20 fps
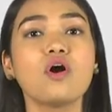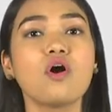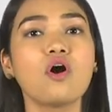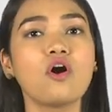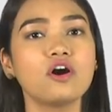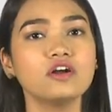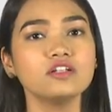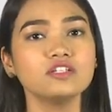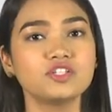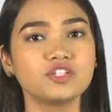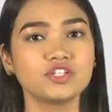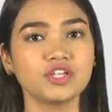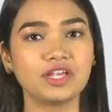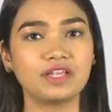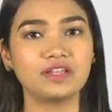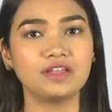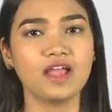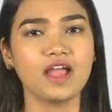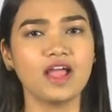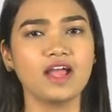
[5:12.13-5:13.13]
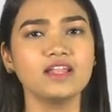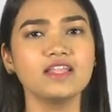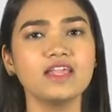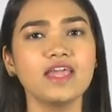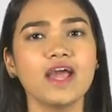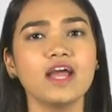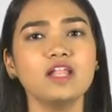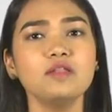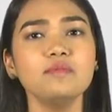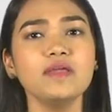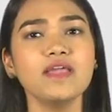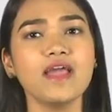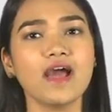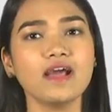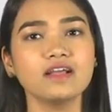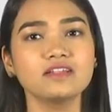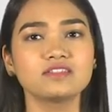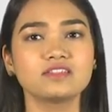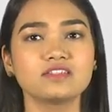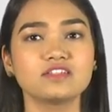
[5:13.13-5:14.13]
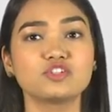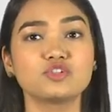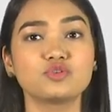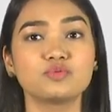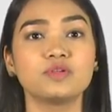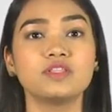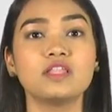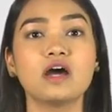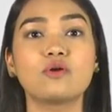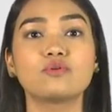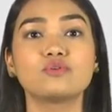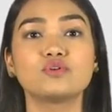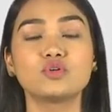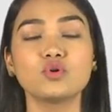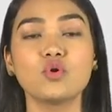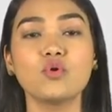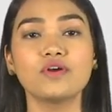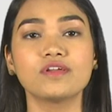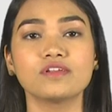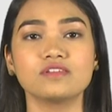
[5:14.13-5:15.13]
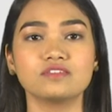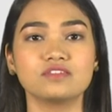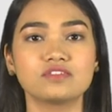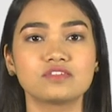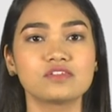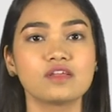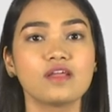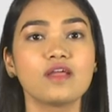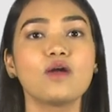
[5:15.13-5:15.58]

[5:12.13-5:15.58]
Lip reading: on-chain and can be accessed without tokens.